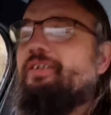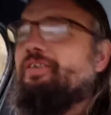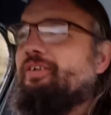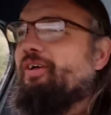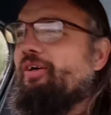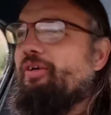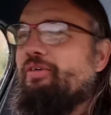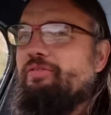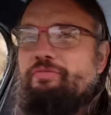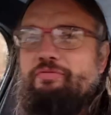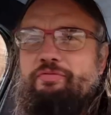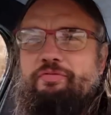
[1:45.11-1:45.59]

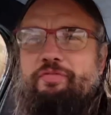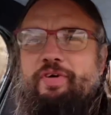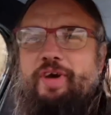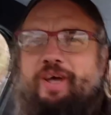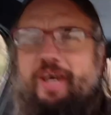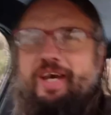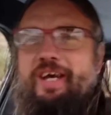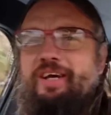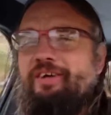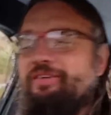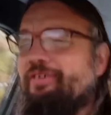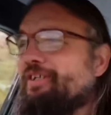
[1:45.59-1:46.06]
Going
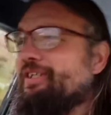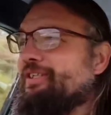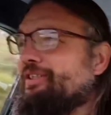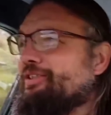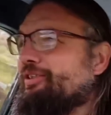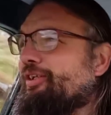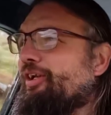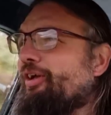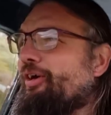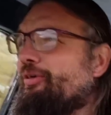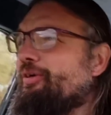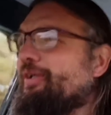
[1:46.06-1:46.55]
very
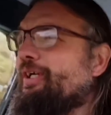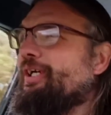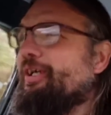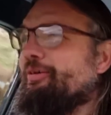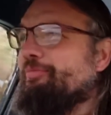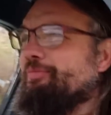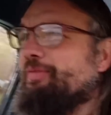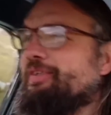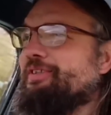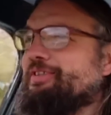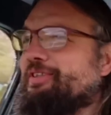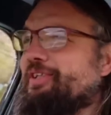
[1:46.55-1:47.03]
slowly
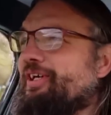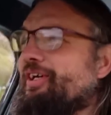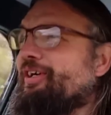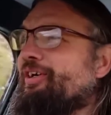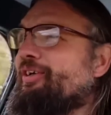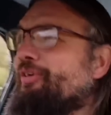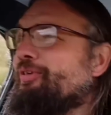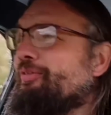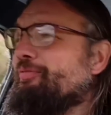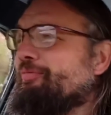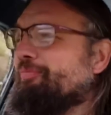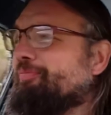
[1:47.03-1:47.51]
up this
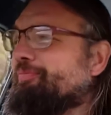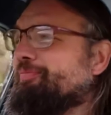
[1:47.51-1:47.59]
hill.